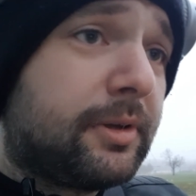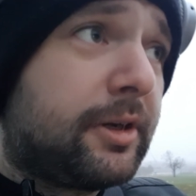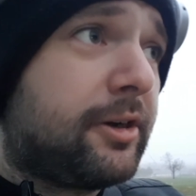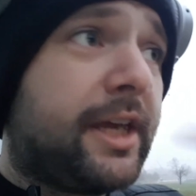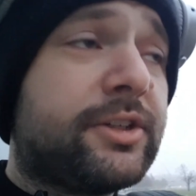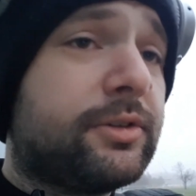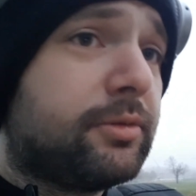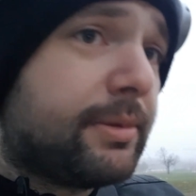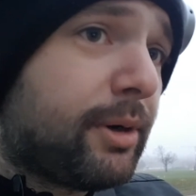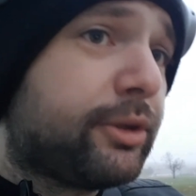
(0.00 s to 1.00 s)
connect to
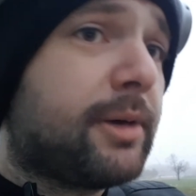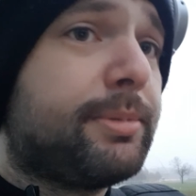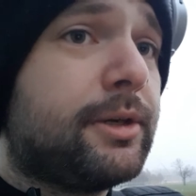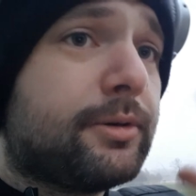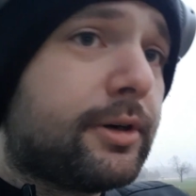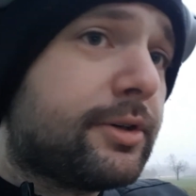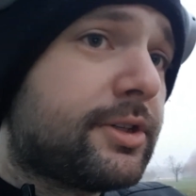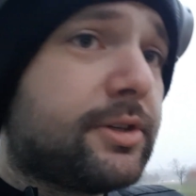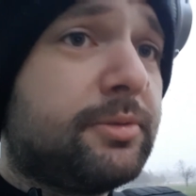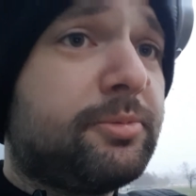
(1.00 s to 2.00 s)
remote
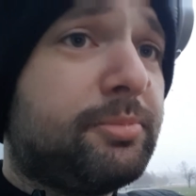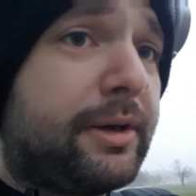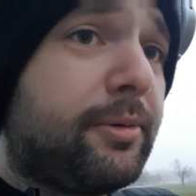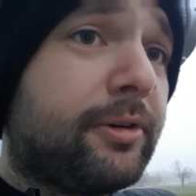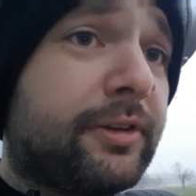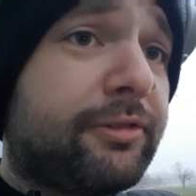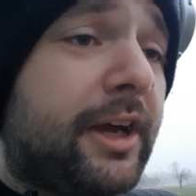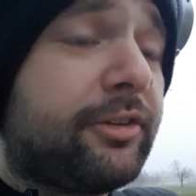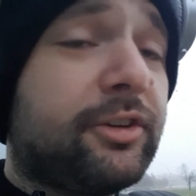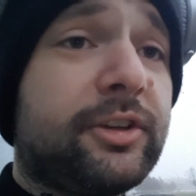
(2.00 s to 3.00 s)
computers, maneuver the
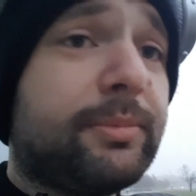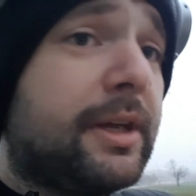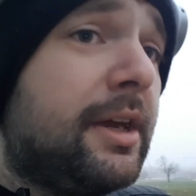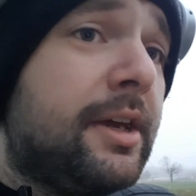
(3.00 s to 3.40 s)
file system,